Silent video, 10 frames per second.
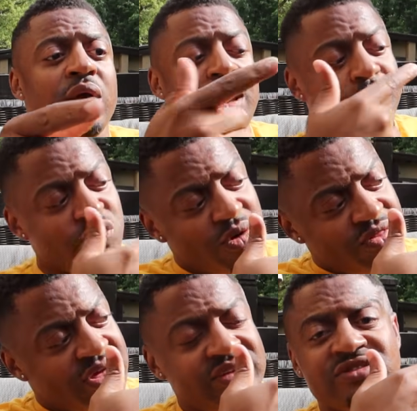Him
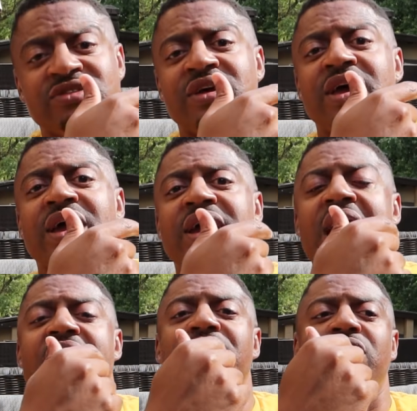doing this
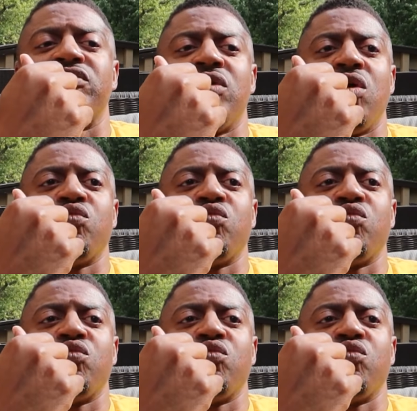kind of